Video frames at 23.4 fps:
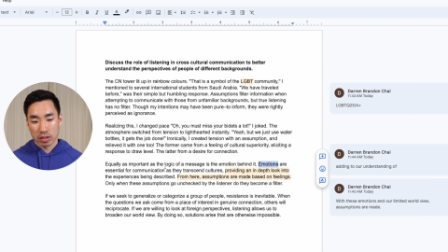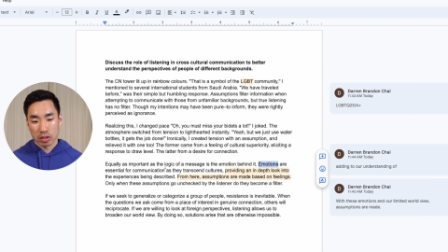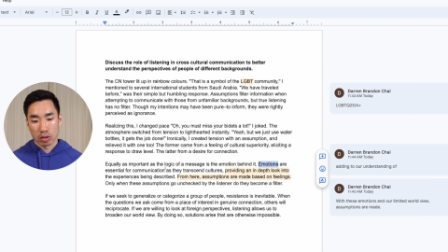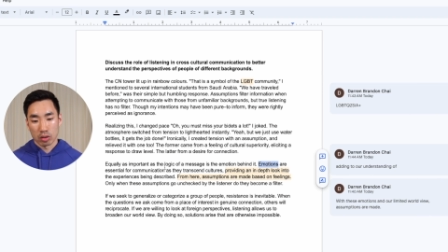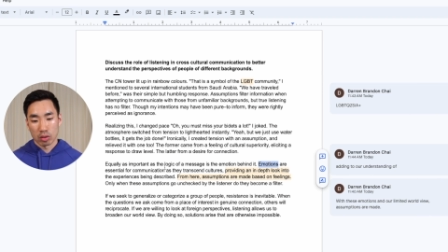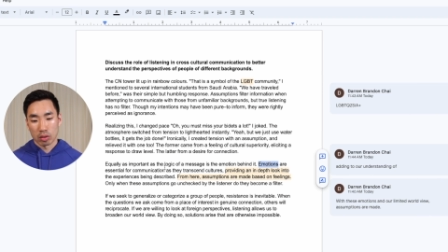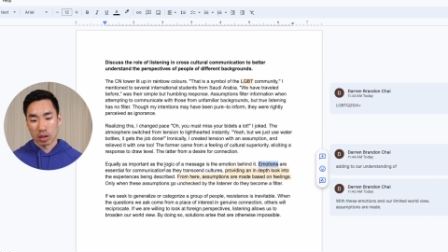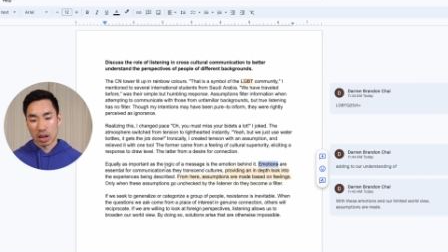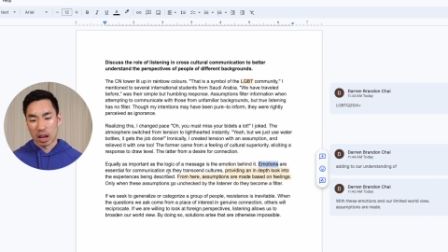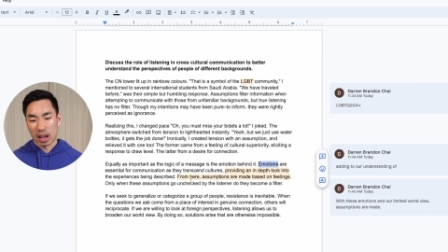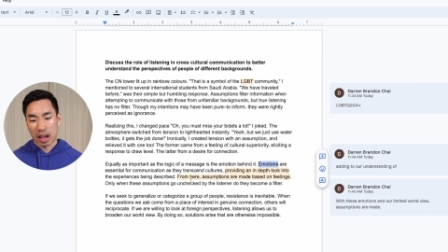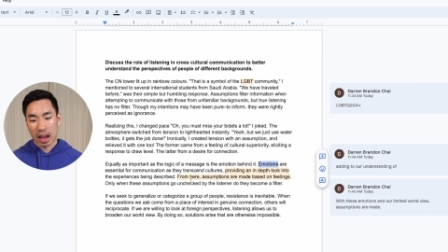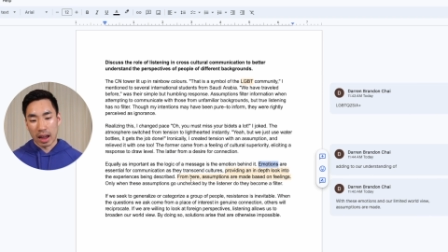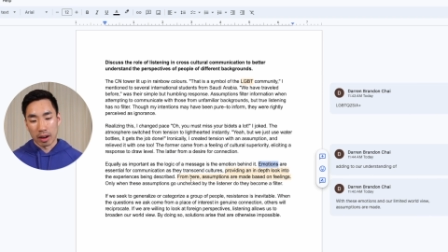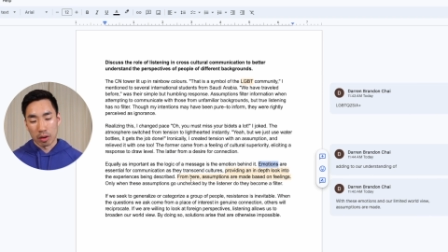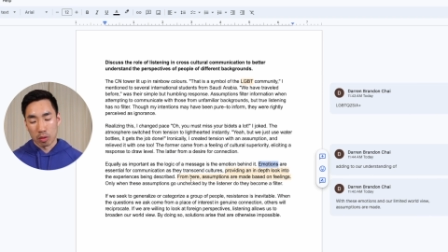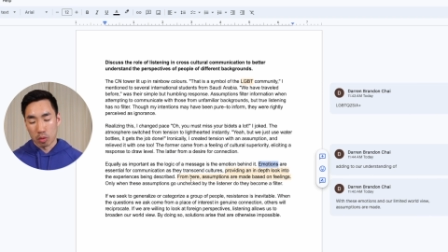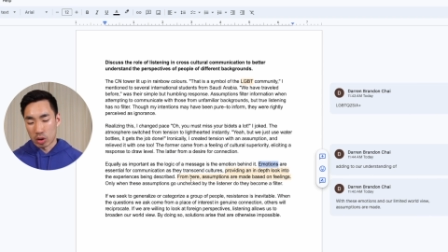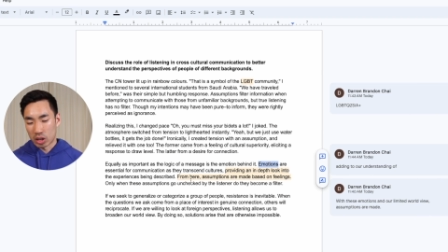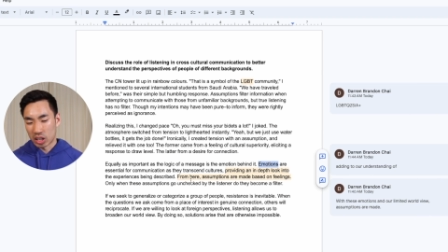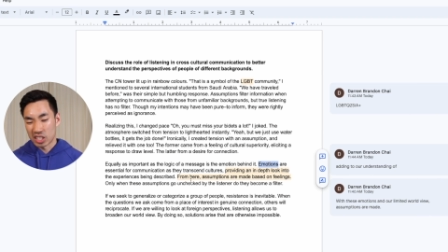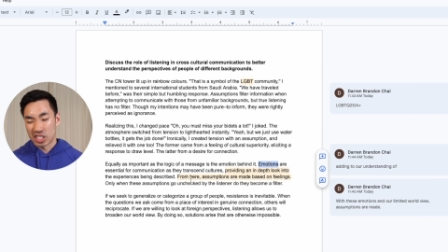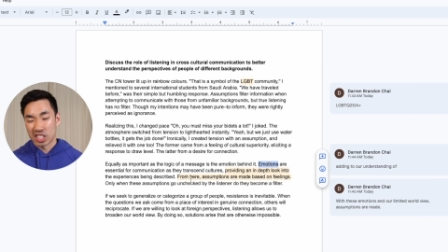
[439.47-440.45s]
So I, I
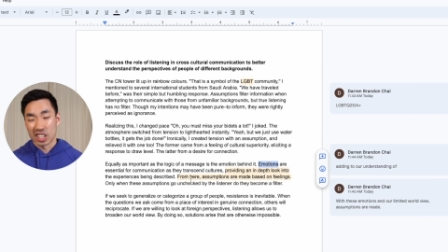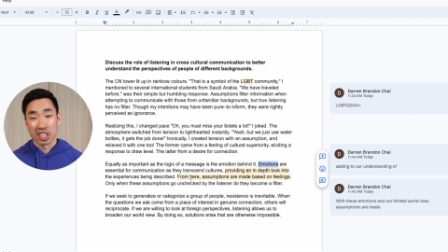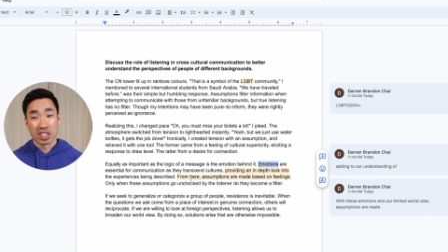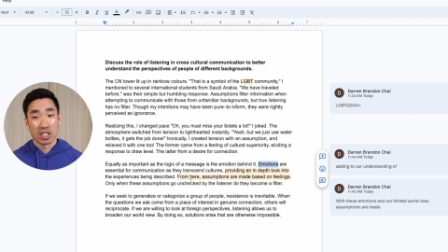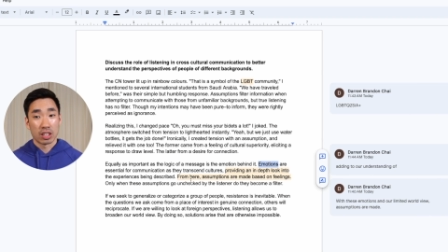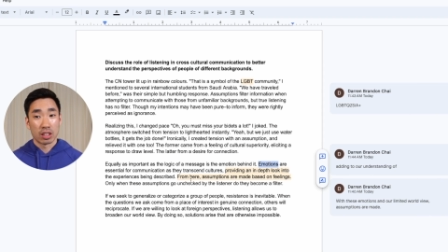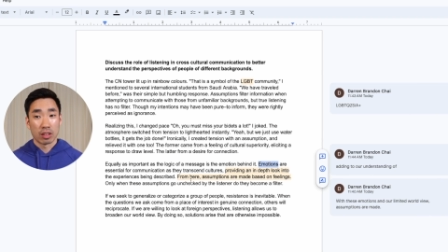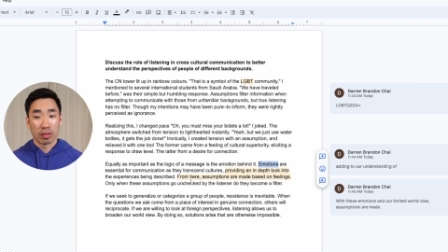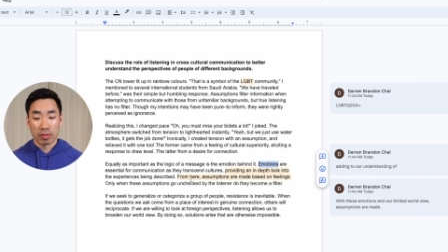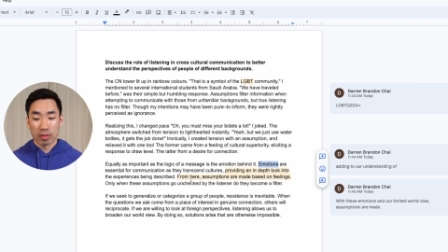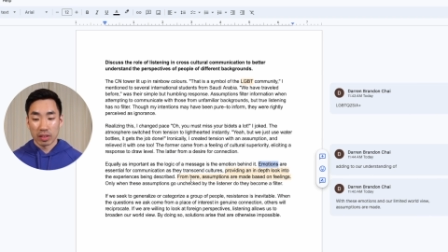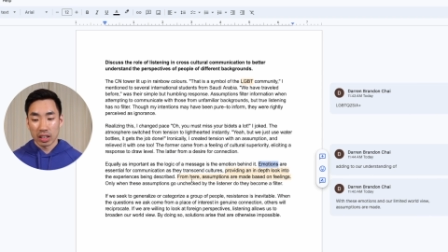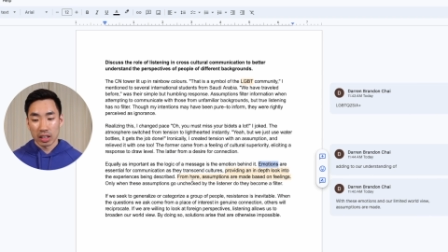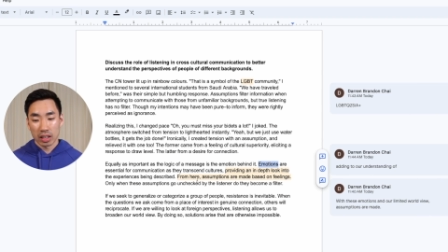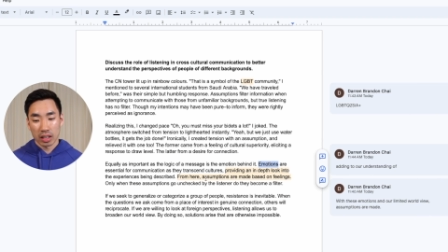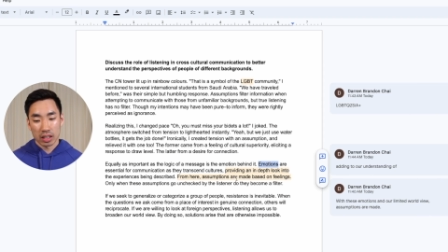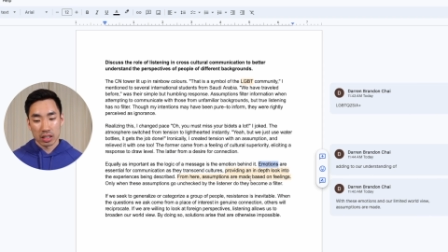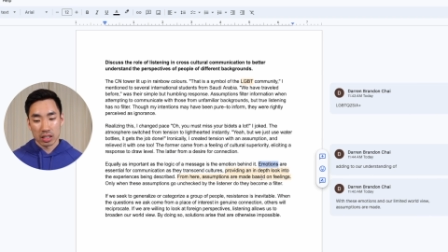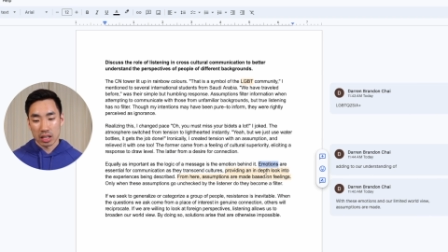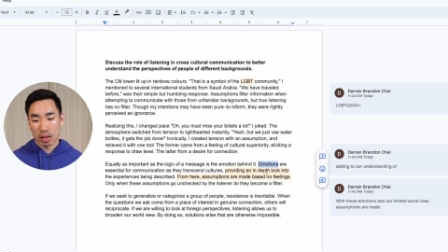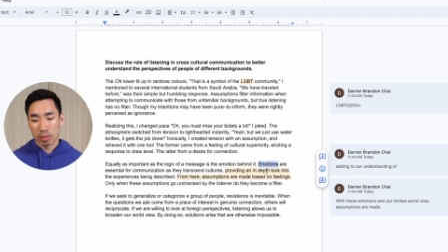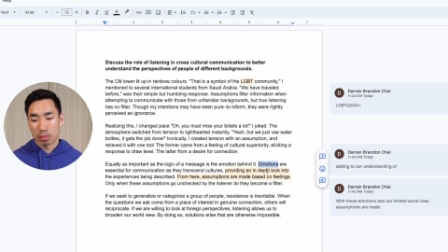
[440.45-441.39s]
don't want to change it to feelings.